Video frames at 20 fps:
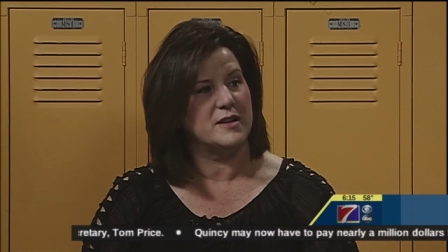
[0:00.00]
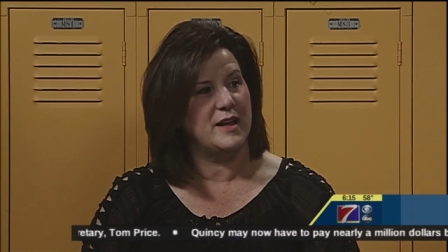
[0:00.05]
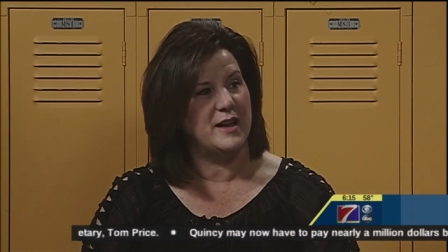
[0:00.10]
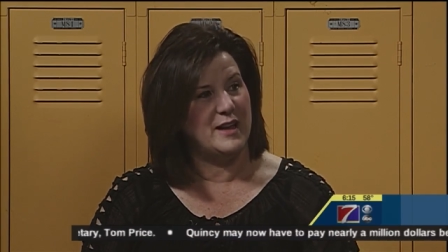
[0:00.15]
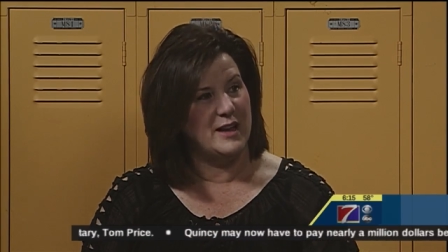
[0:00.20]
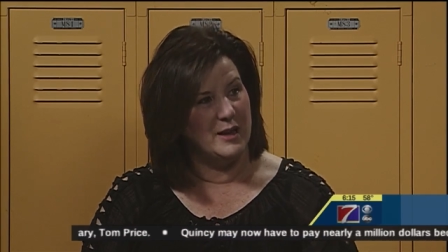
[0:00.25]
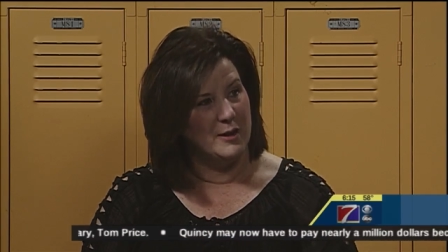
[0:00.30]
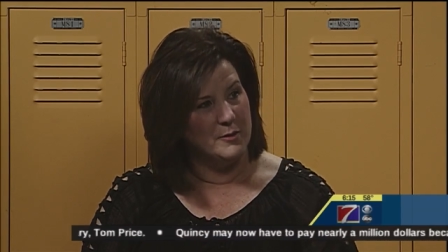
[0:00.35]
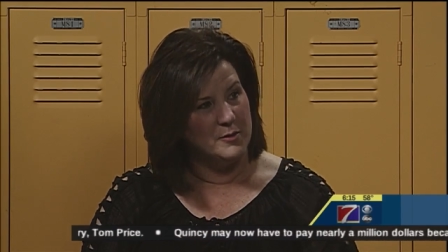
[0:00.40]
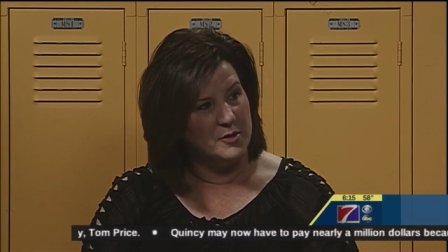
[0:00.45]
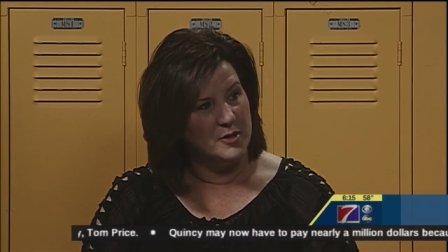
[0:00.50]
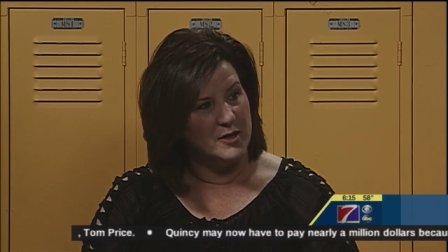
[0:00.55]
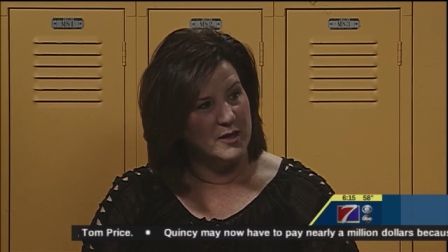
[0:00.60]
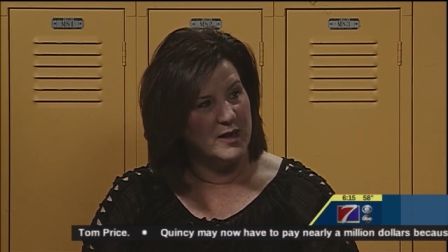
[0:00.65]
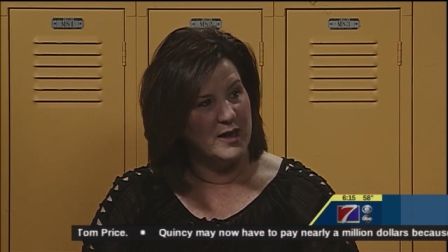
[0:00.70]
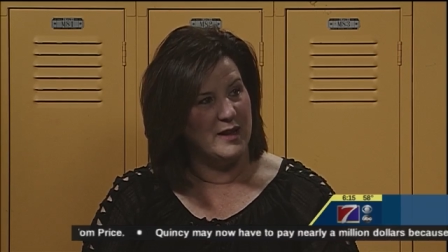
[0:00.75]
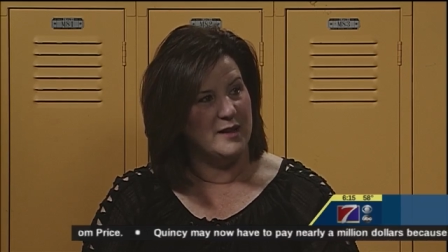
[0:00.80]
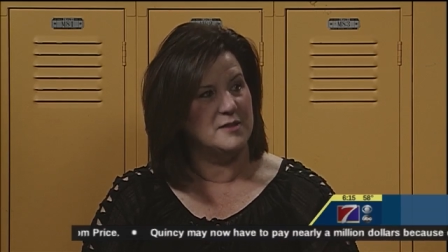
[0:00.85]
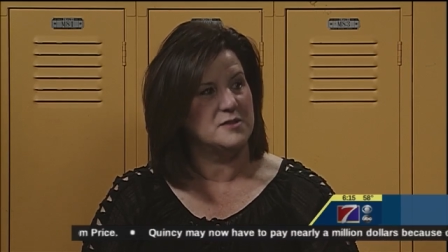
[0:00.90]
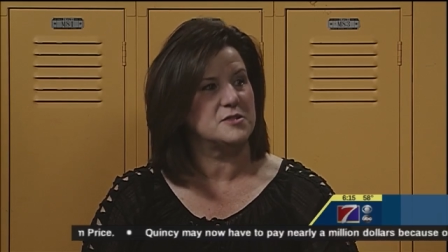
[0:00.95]
taking them to the
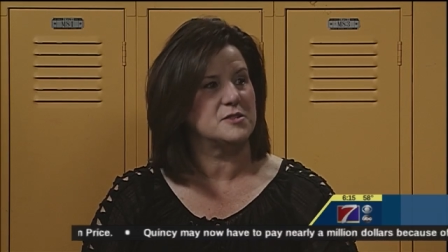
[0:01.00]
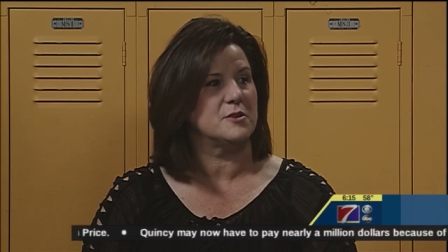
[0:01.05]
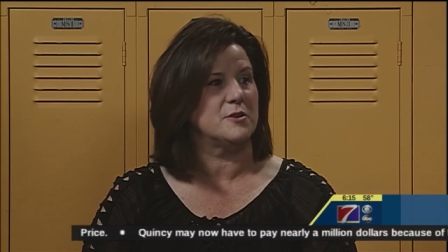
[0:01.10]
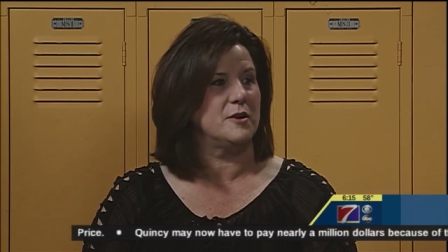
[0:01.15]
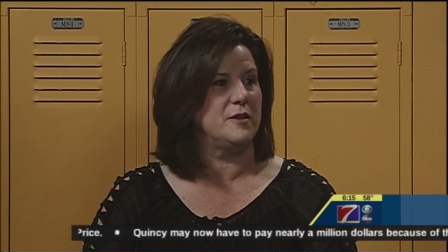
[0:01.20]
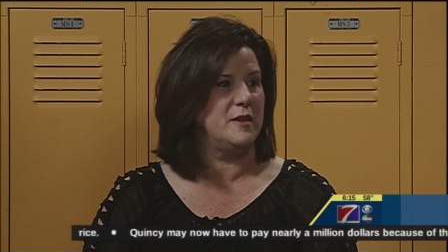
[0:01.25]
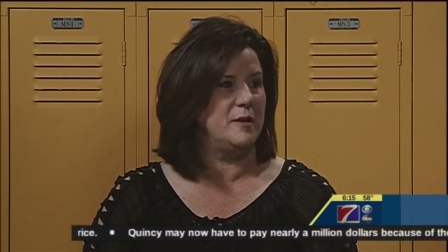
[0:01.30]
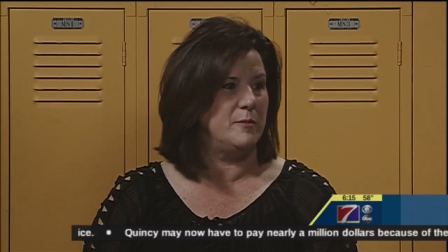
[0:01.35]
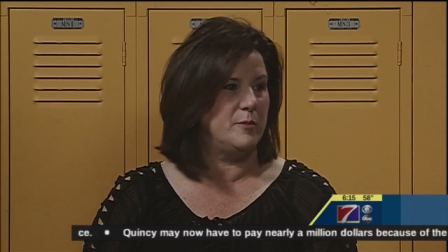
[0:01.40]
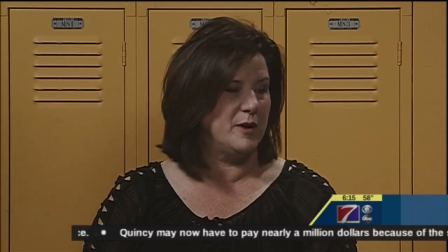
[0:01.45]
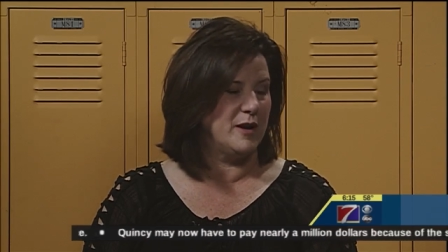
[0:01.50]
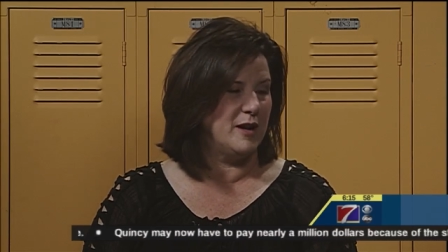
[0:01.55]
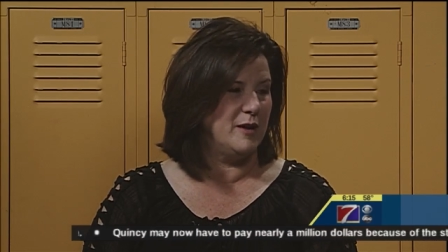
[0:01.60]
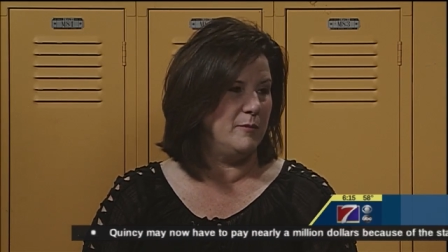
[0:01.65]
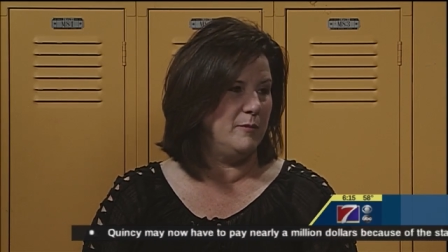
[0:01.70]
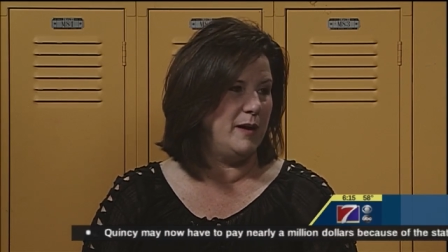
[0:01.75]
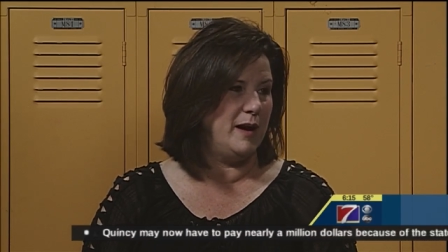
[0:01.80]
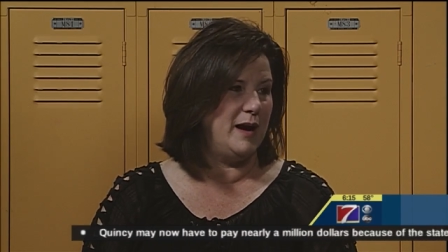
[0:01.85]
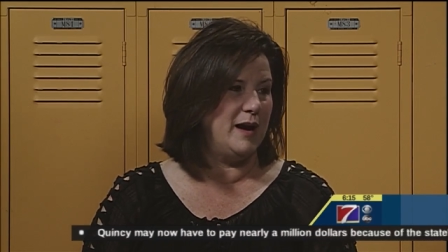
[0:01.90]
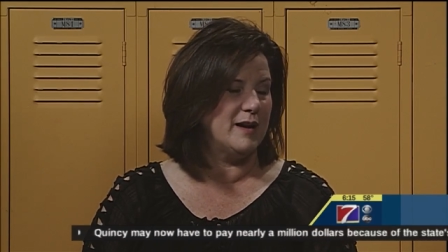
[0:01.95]
counselor, and then bringing
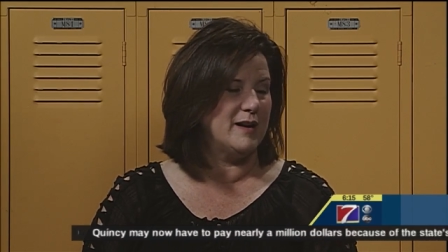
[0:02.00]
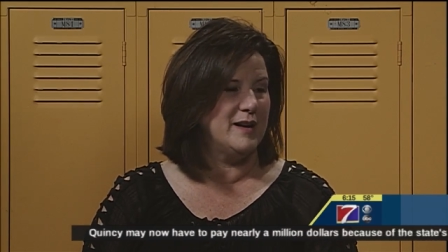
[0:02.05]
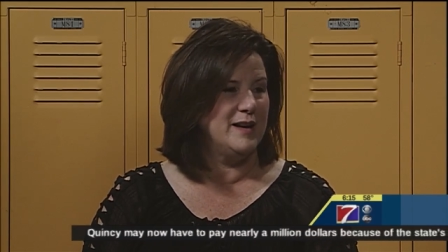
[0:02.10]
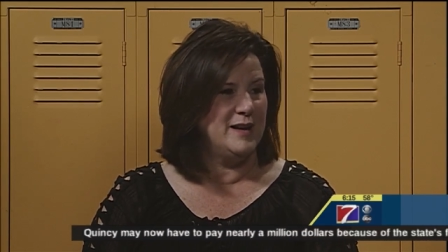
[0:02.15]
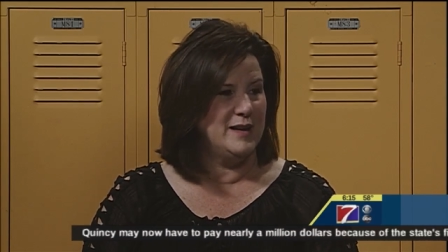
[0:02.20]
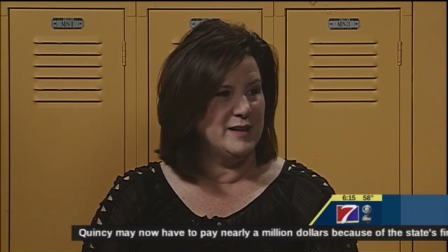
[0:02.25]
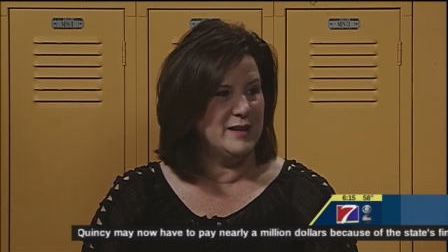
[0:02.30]
them back,